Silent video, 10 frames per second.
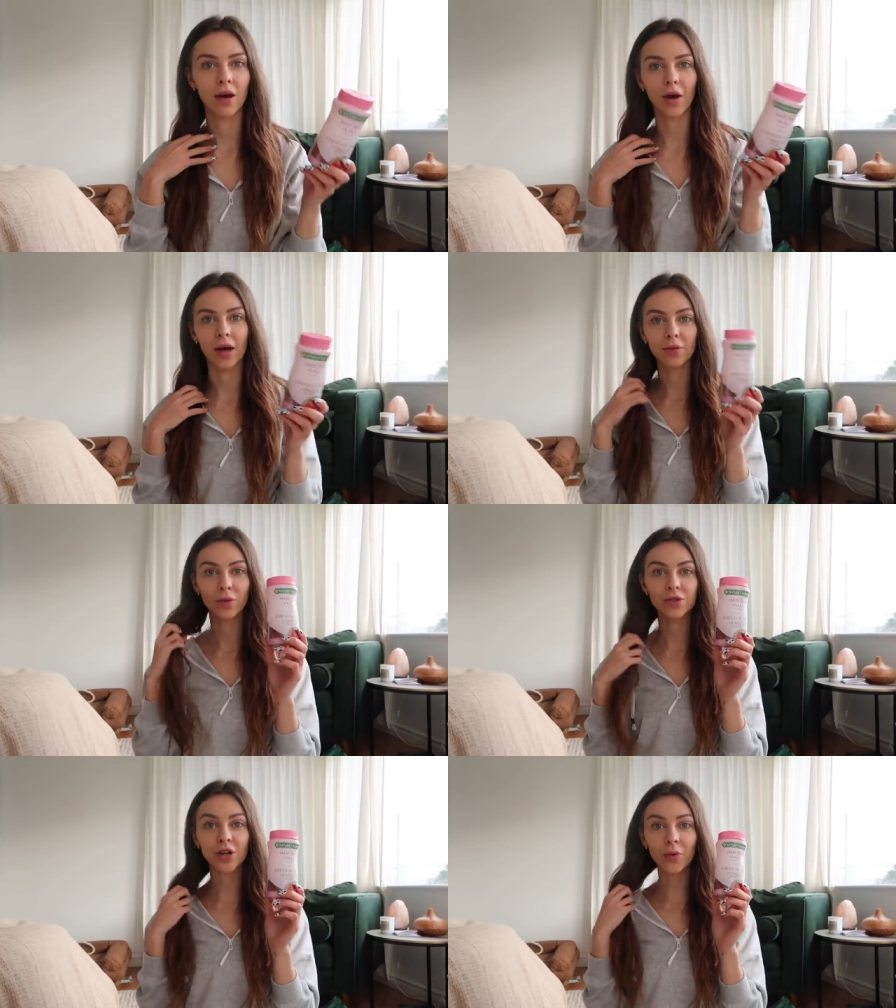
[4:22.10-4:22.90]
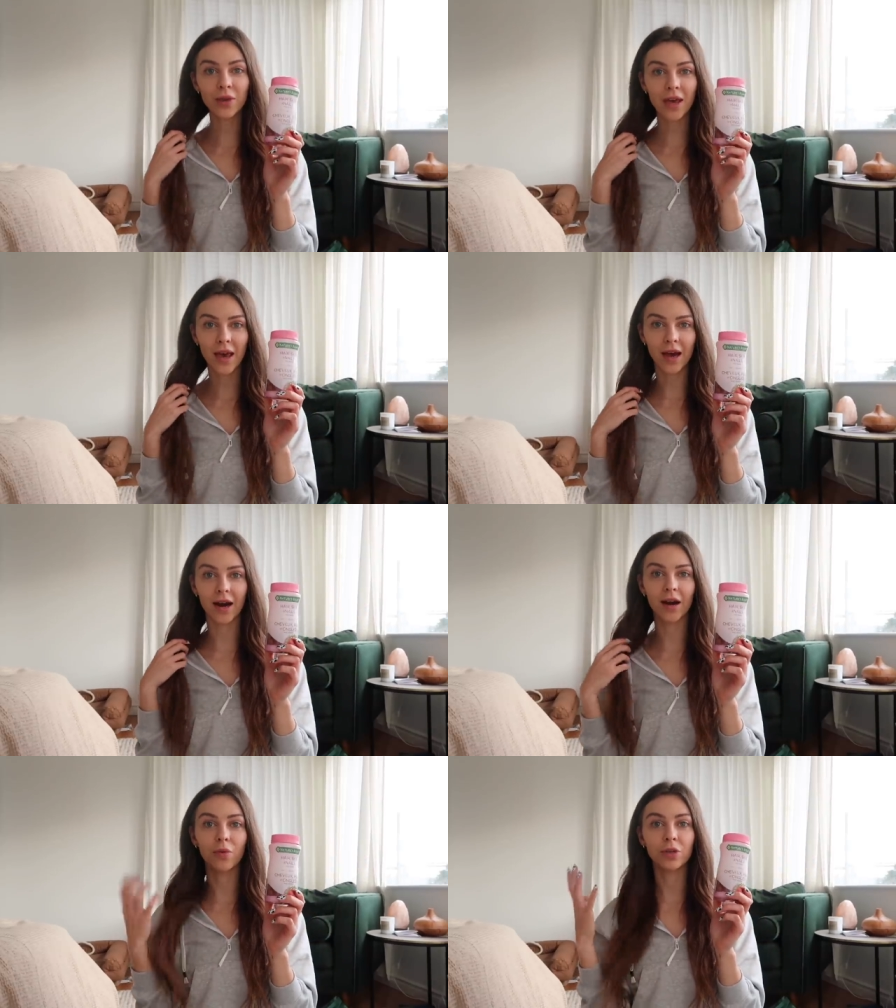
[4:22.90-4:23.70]
Okay, we'll start with
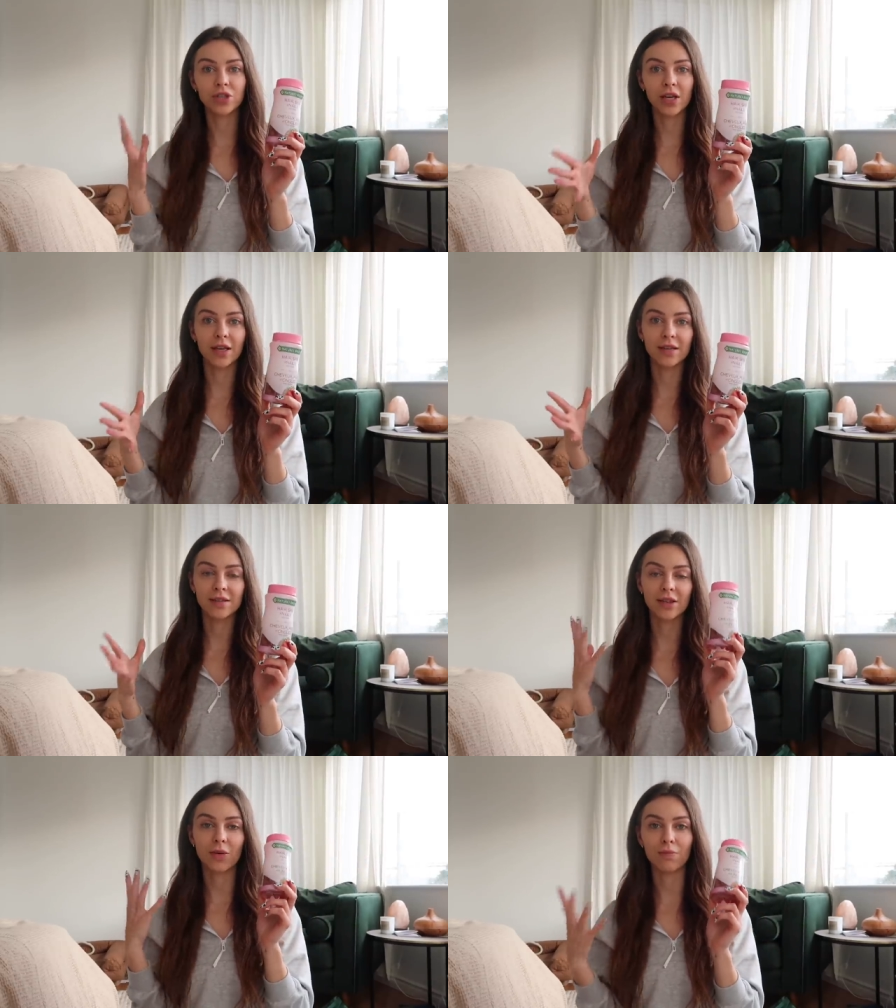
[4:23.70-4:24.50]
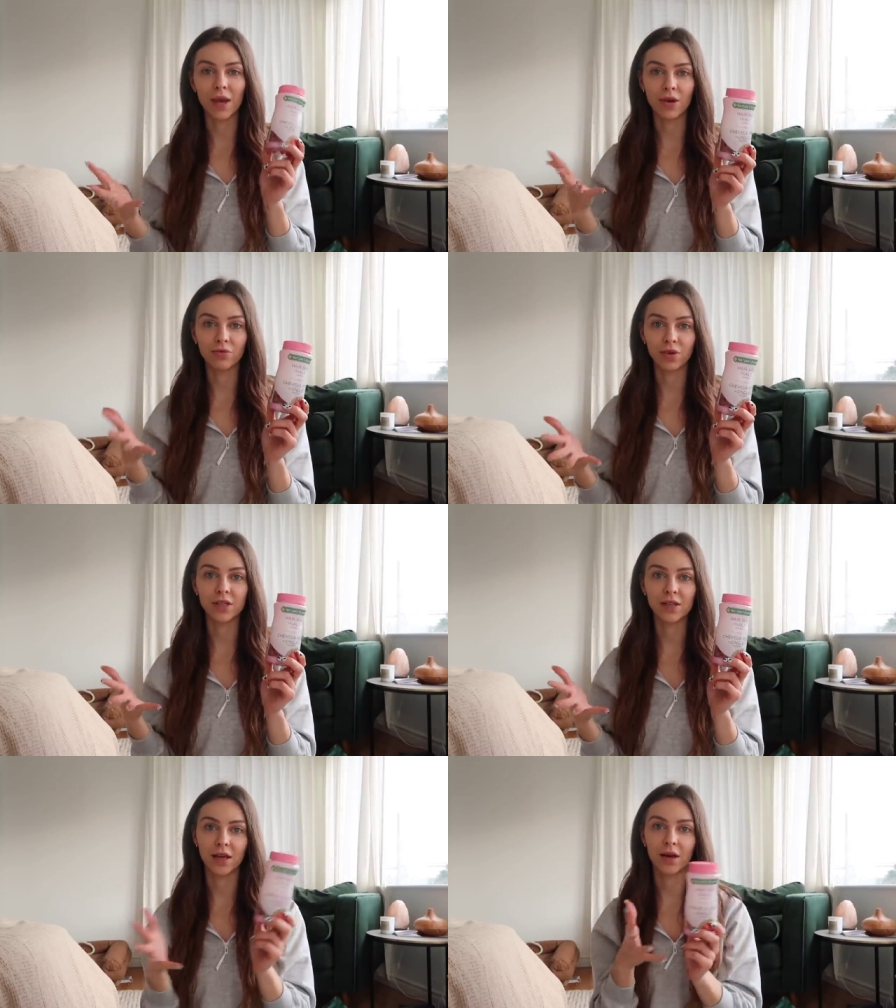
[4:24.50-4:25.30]
hair, which is the main
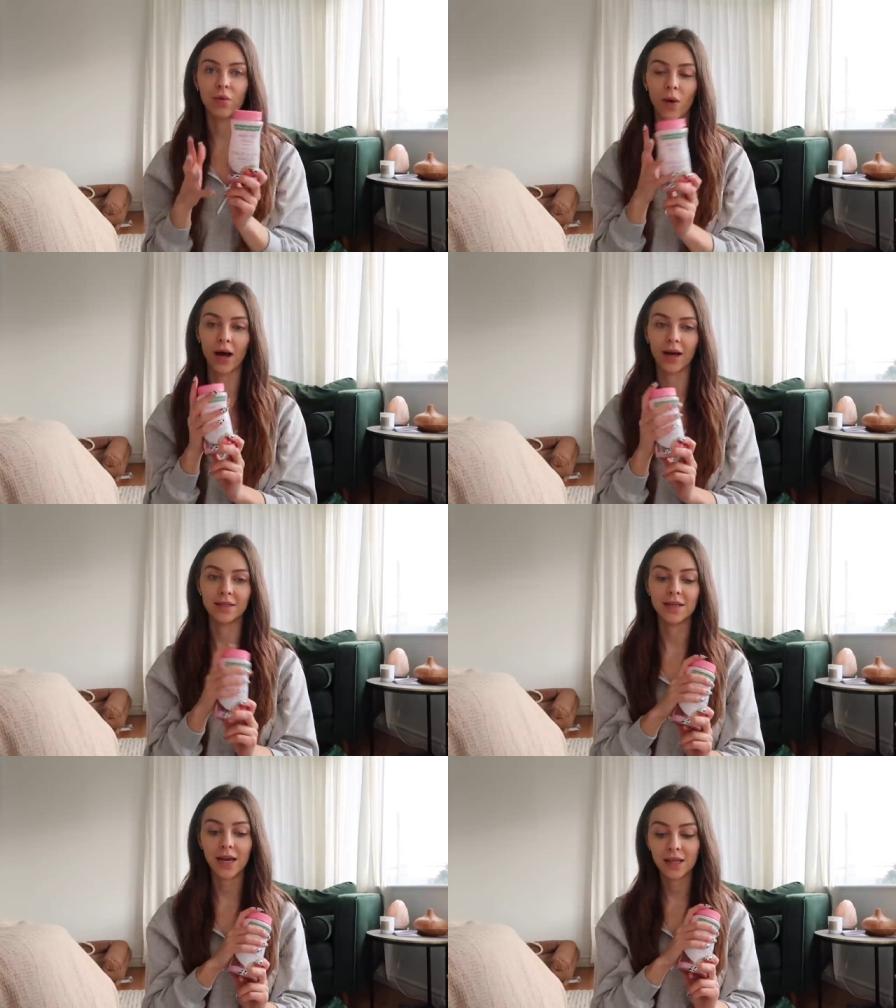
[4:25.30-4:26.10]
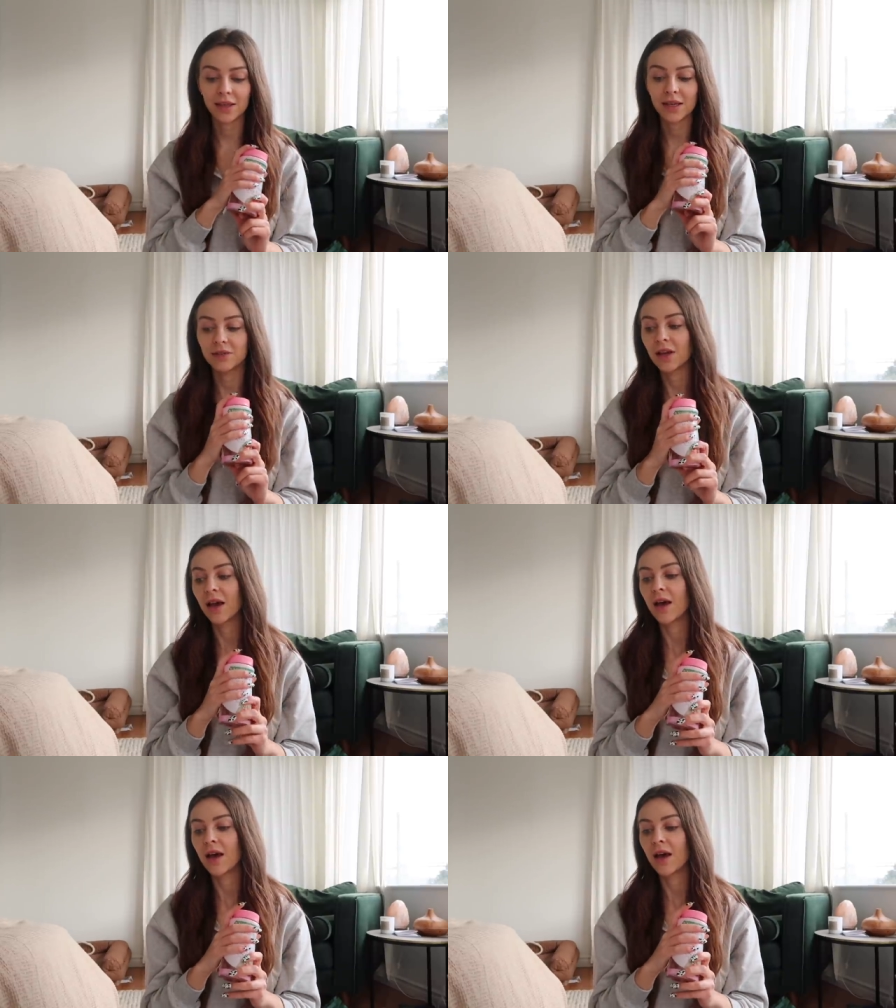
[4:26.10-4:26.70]
reason why I take these.